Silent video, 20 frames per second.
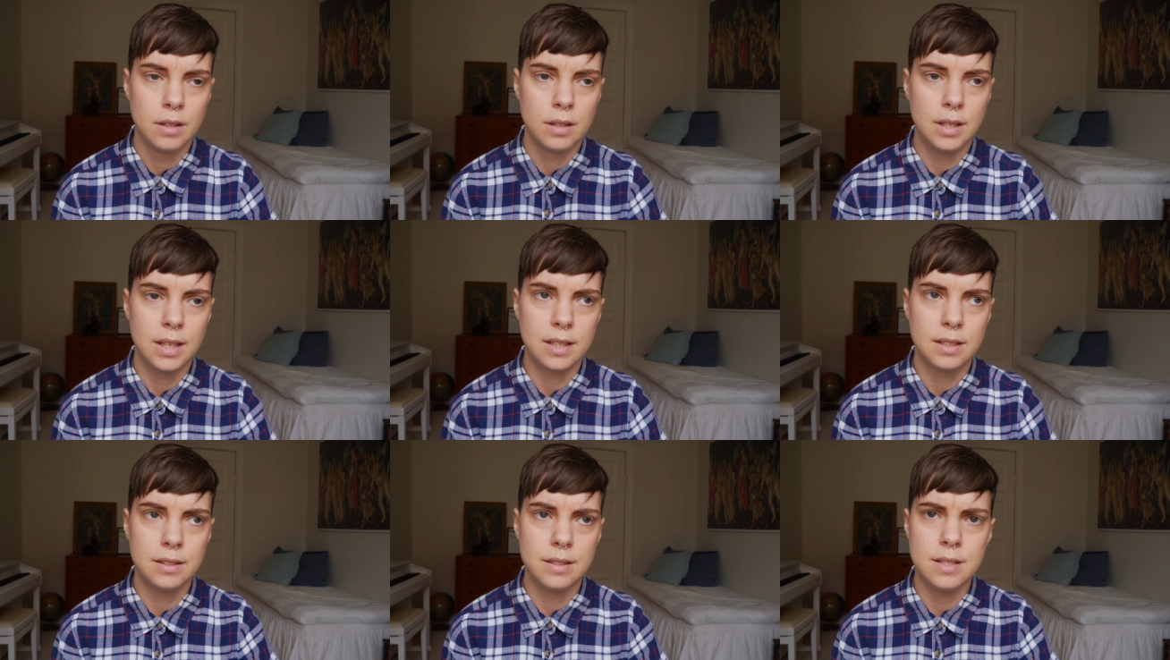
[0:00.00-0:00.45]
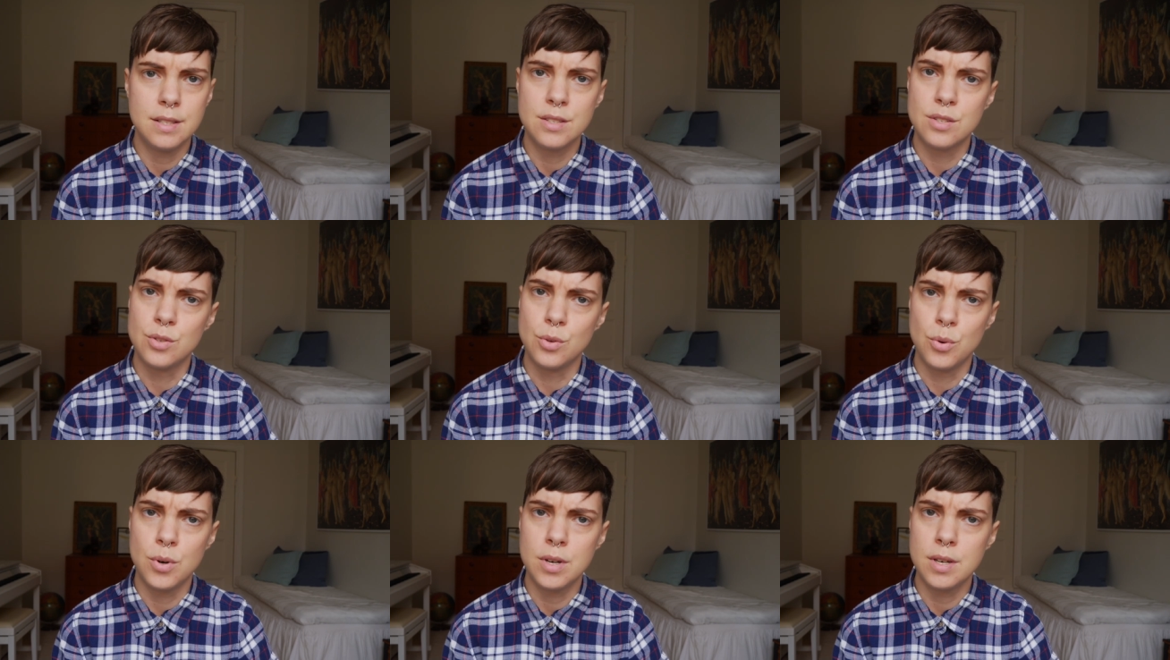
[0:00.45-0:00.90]
like
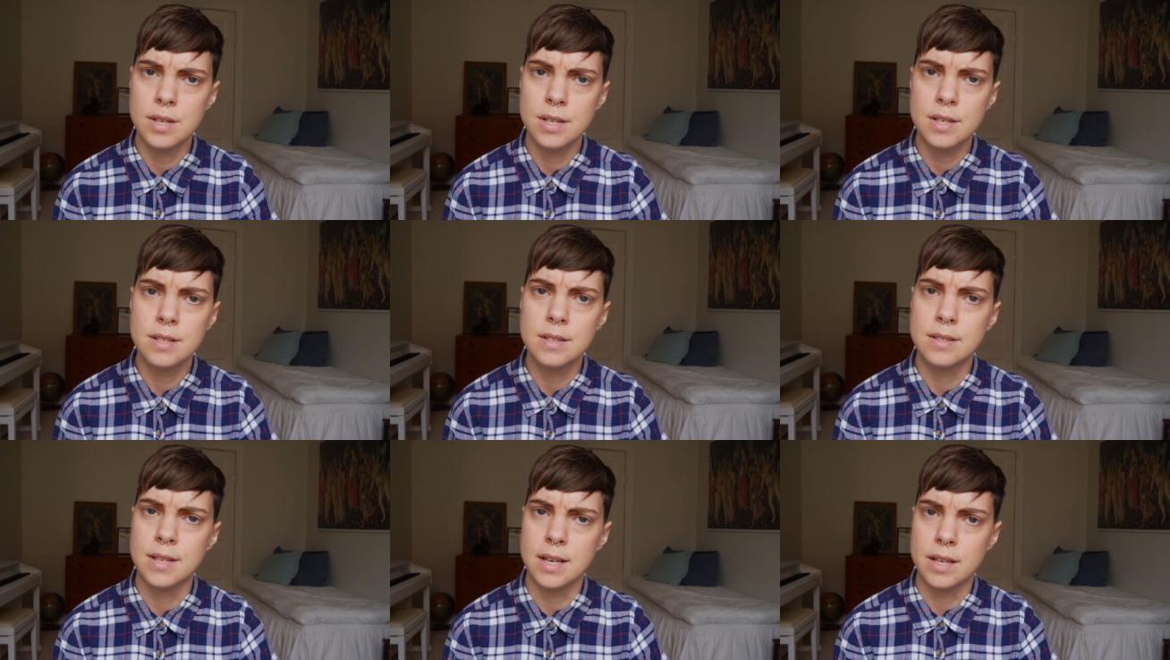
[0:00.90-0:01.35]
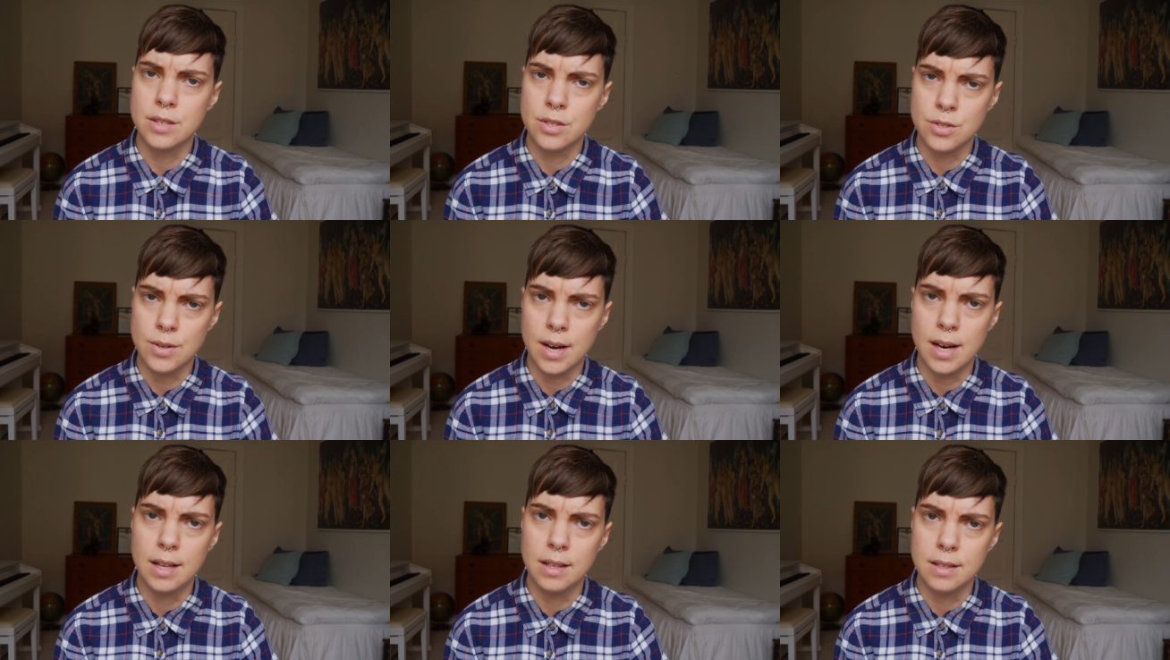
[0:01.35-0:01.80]
distorted
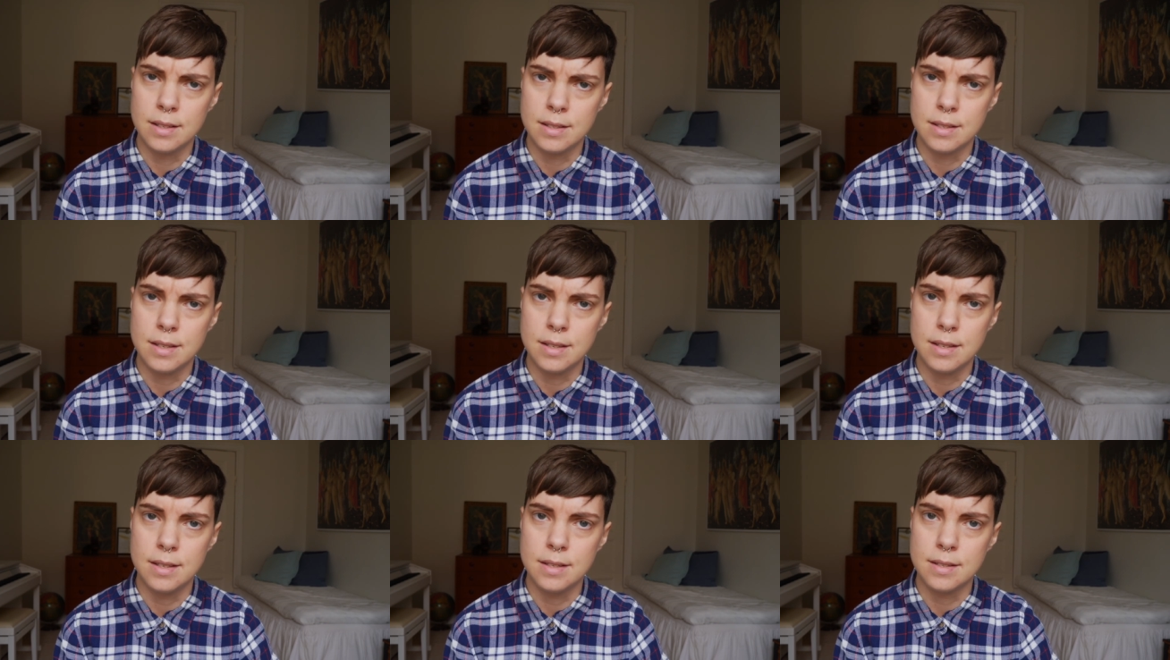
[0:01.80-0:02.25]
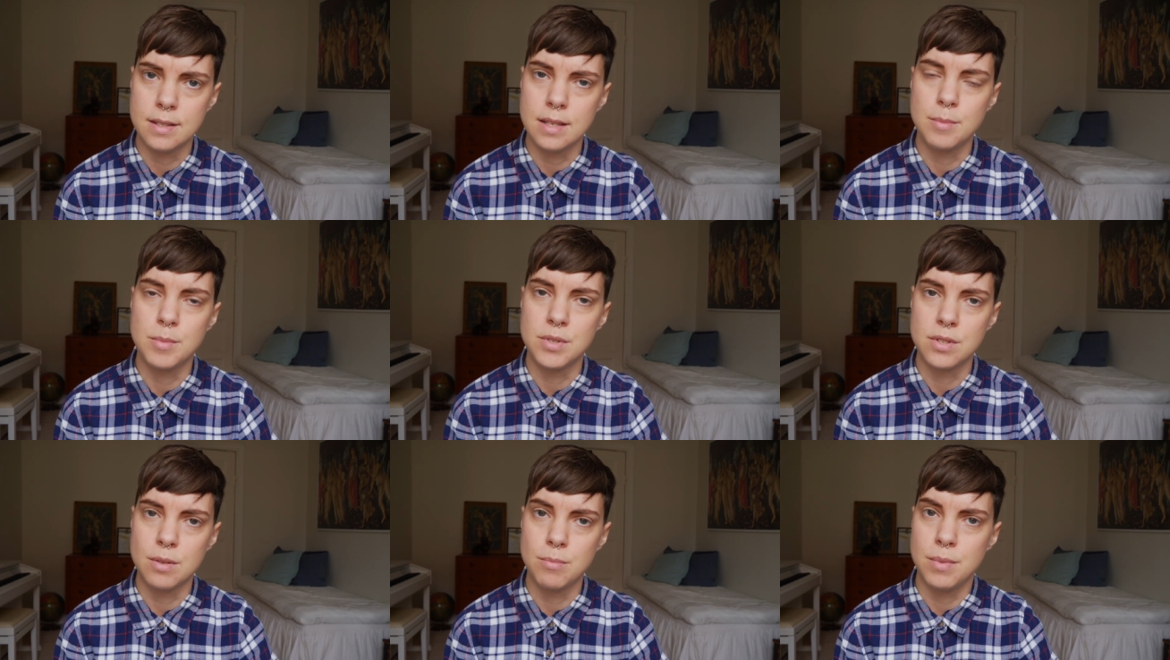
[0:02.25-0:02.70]
sexuality
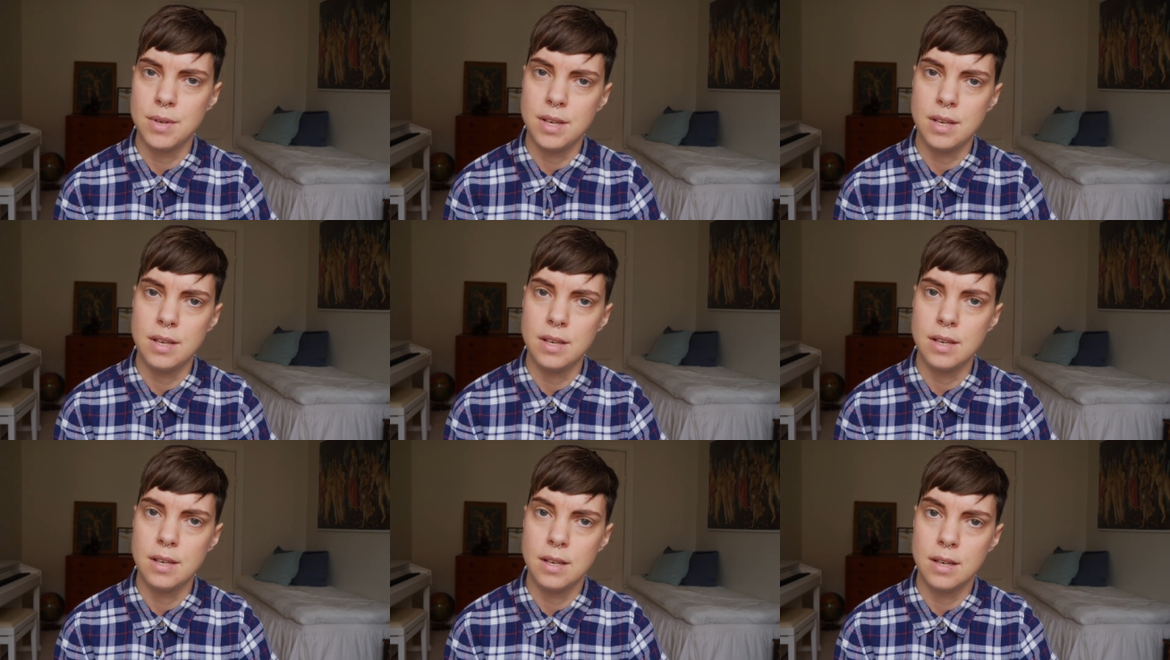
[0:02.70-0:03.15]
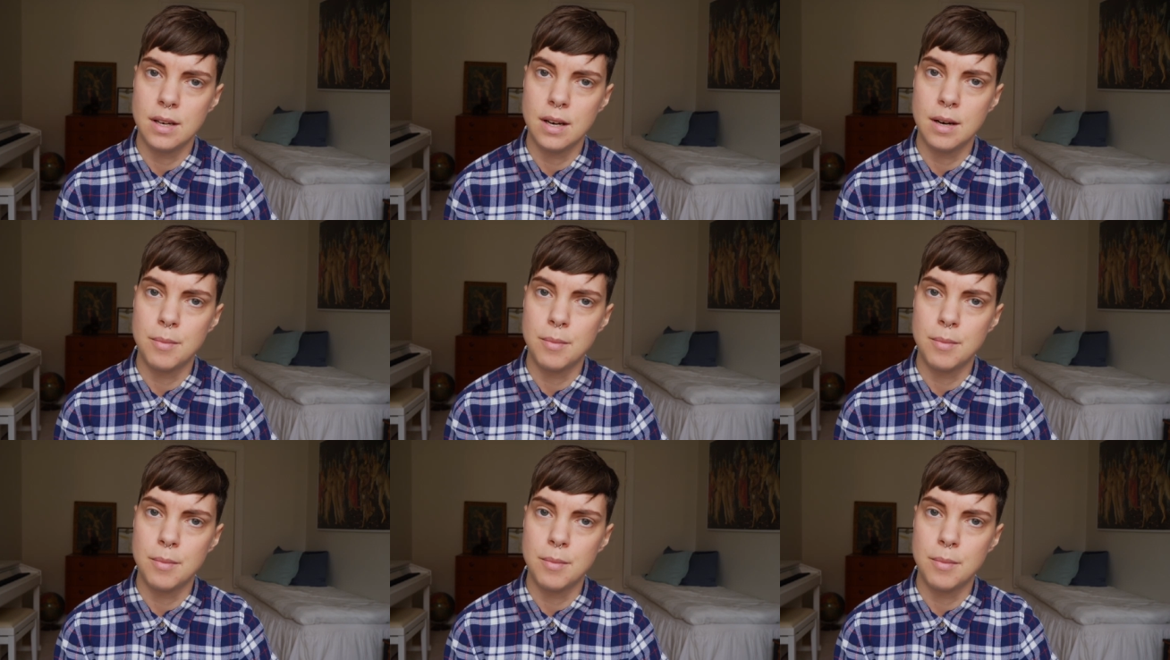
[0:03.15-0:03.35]
seems to be